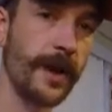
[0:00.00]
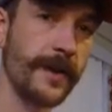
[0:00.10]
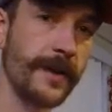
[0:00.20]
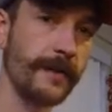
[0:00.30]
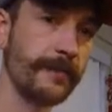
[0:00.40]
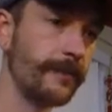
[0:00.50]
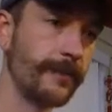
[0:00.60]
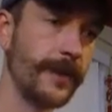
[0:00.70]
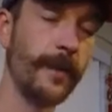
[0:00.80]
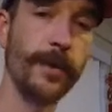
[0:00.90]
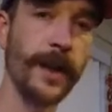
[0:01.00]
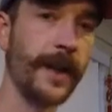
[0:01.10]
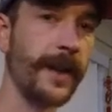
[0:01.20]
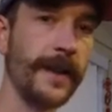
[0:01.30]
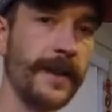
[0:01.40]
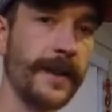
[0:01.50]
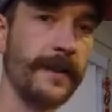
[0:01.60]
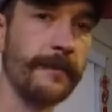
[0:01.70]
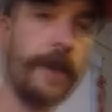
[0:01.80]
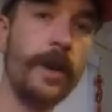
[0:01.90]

cards and start playing. That's it.